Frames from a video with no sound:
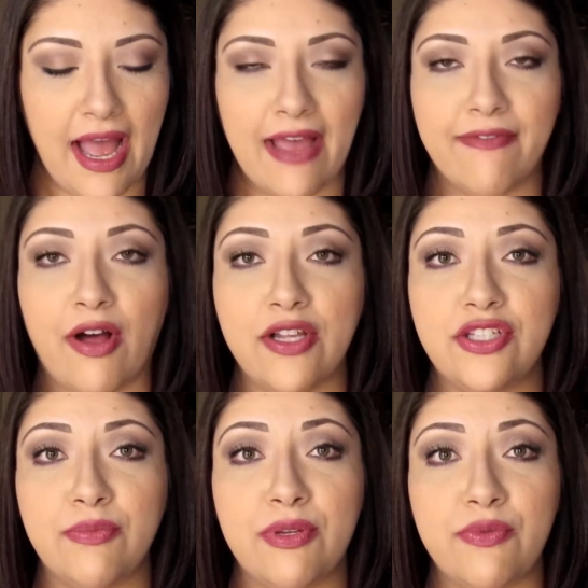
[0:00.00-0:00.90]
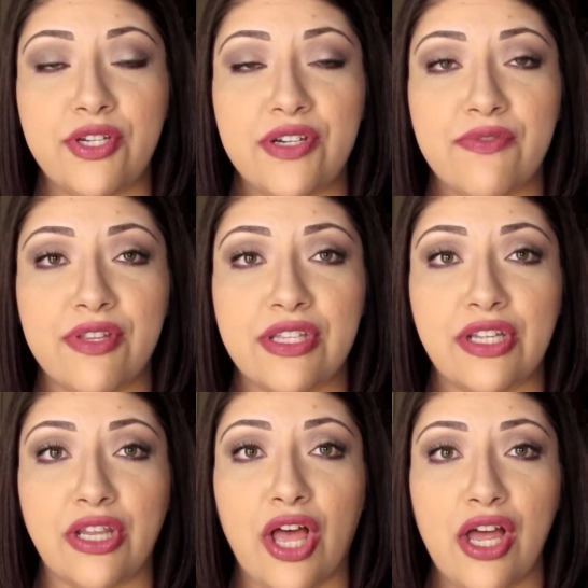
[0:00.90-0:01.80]
I've also been reaching for this
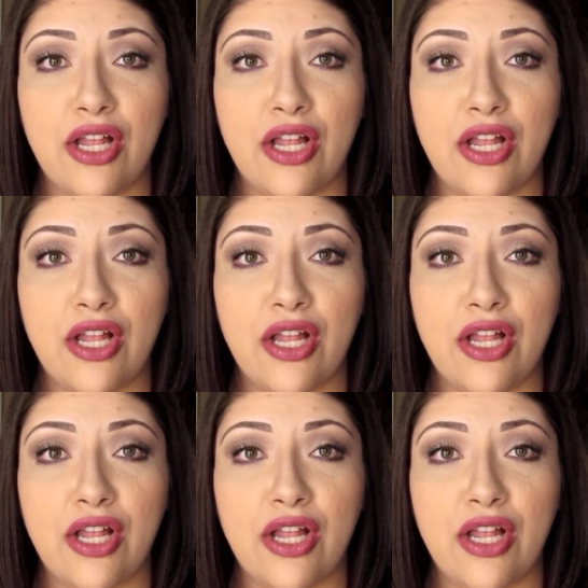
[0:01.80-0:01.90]
a lot,